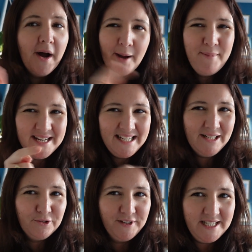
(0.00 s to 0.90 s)
I made a
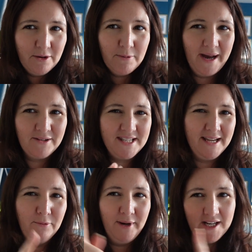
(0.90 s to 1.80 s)
little video about
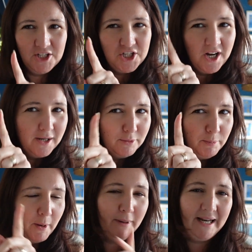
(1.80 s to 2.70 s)
it, which I will
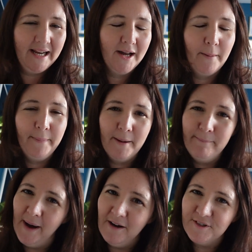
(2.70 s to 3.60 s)
pop a link up
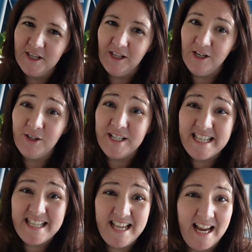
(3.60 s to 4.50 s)
above so that you can
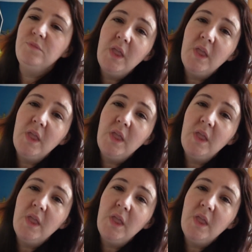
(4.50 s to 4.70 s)
see.